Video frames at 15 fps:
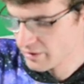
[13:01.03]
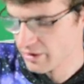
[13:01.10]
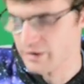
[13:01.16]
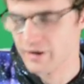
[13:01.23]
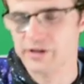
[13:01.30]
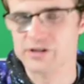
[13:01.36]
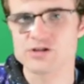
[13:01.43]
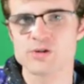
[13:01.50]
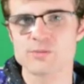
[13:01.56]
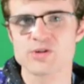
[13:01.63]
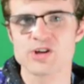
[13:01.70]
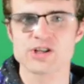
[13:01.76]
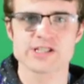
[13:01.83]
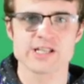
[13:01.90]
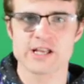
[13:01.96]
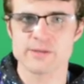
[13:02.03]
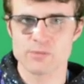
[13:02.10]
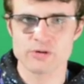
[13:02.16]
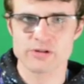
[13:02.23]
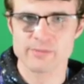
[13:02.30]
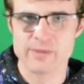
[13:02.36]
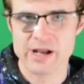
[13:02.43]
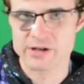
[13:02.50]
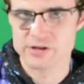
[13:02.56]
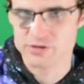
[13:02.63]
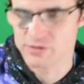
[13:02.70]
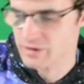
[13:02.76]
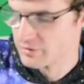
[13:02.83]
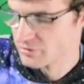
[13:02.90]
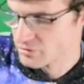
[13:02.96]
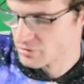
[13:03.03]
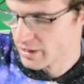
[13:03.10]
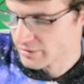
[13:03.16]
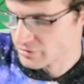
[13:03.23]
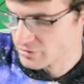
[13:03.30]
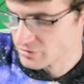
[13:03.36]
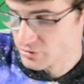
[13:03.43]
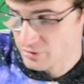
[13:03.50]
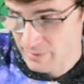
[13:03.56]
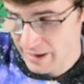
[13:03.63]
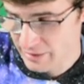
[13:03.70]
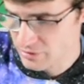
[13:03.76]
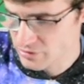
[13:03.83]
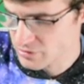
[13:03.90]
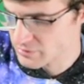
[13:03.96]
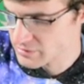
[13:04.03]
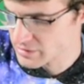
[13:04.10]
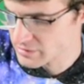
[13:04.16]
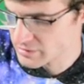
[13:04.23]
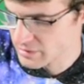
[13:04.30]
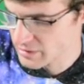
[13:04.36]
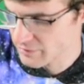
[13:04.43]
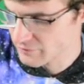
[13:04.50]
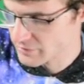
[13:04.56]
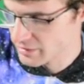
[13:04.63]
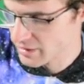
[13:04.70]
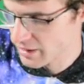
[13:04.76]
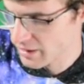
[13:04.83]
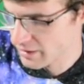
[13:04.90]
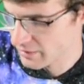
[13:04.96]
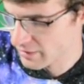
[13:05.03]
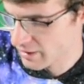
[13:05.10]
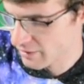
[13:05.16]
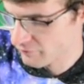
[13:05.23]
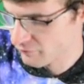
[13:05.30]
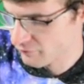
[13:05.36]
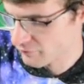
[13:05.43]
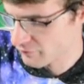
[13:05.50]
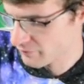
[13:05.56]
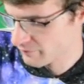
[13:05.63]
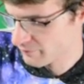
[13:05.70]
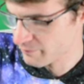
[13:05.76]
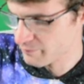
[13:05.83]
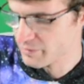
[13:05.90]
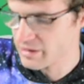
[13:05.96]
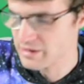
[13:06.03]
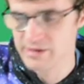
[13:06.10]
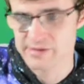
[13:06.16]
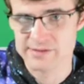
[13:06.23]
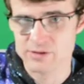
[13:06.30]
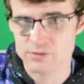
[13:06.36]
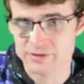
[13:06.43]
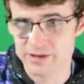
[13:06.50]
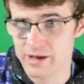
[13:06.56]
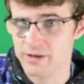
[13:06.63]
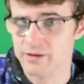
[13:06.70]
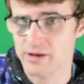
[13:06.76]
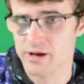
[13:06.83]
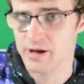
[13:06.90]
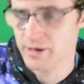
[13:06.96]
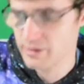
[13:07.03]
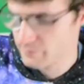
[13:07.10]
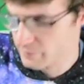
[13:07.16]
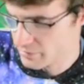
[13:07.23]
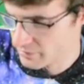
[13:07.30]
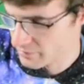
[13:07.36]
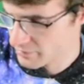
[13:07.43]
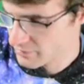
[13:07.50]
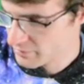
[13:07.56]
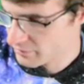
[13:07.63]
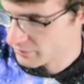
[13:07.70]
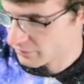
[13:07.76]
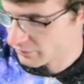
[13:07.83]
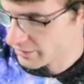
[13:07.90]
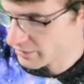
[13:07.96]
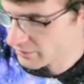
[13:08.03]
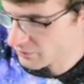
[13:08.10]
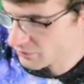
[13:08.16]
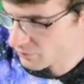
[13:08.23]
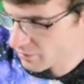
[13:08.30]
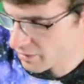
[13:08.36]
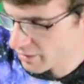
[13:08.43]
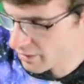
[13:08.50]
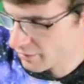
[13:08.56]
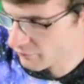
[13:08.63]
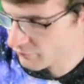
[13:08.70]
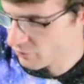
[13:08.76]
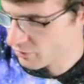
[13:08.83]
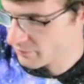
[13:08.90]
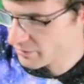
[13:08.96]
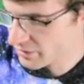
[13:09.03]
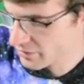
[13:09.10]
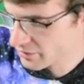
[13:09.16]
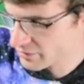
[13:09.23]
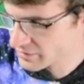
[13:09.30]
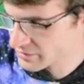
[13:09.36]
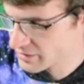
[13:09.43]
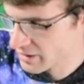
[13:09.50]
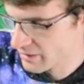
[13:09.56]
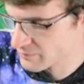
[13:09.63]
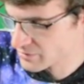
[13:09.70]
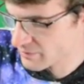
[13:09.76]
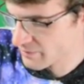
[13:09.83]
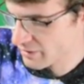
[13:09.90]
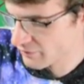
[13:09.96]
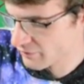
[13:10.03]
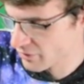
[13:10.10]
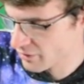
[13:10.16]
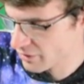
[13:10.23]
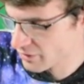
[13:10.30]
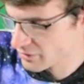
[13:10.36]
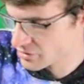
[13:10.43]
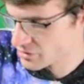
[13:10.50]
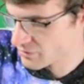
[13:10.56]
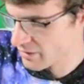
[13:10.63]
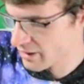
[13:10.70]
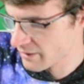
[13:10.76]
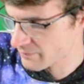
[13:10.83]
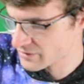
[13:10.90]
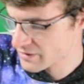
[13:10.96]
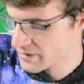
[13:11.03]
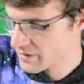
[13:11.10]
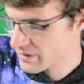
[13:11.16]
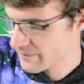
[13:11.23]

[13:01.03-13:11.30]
And I assume they're saying both the magnitude and the direction. So the magnitude's easy enough to get. FB is equal to LIB, the length of the wire, 4 meters, times the amount of current, 2 amps,